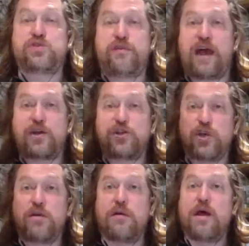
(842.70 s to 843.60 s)
of
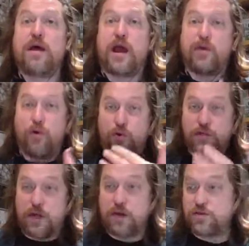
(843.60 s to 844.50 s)
action in
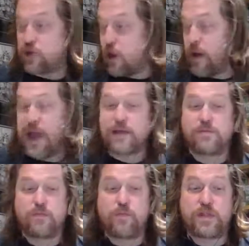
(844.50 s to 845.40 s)
order to go ahead
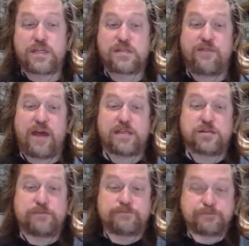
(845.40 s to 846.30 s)
with this event.